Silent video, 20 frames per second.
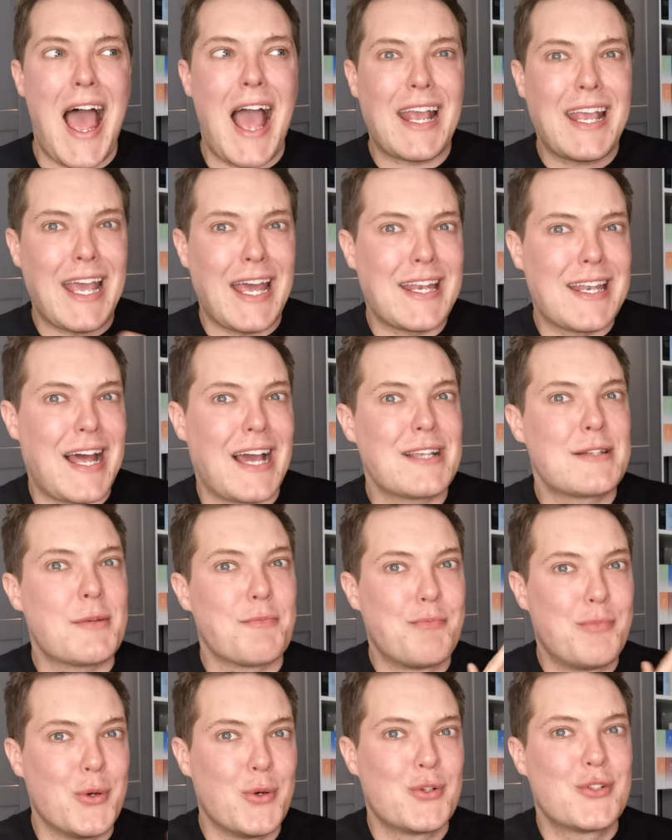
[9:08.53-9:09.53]
and get a nice
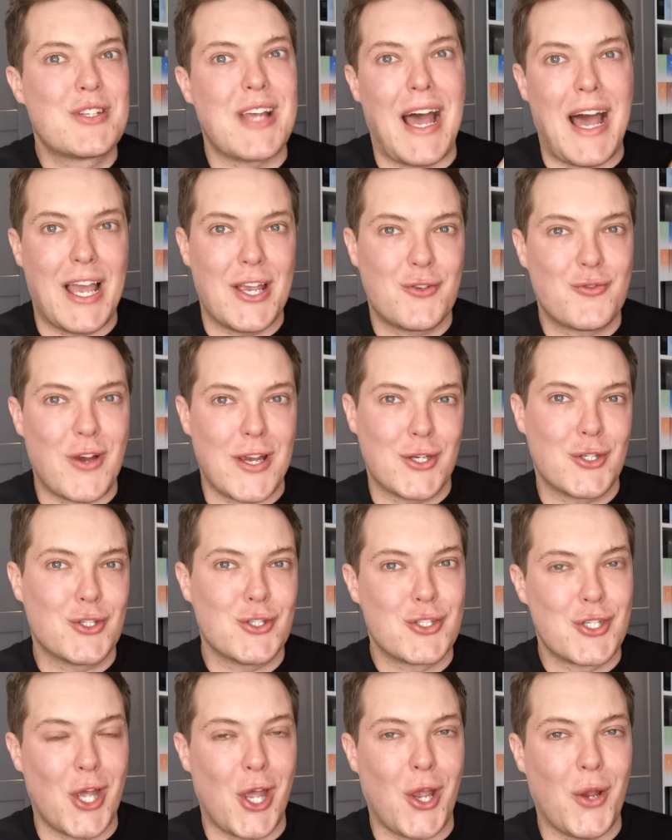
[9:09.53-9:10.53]
boost to
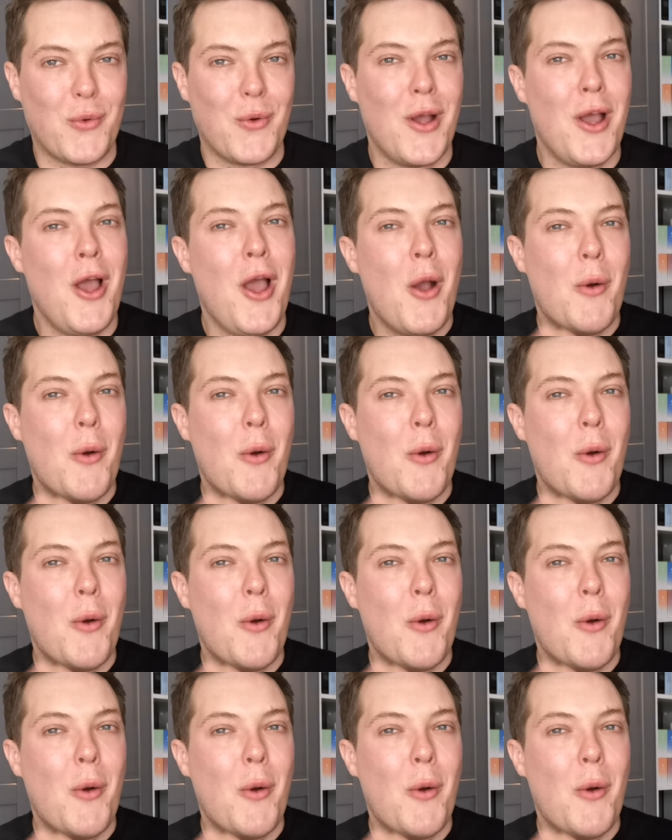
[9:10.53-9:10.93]
hydration too.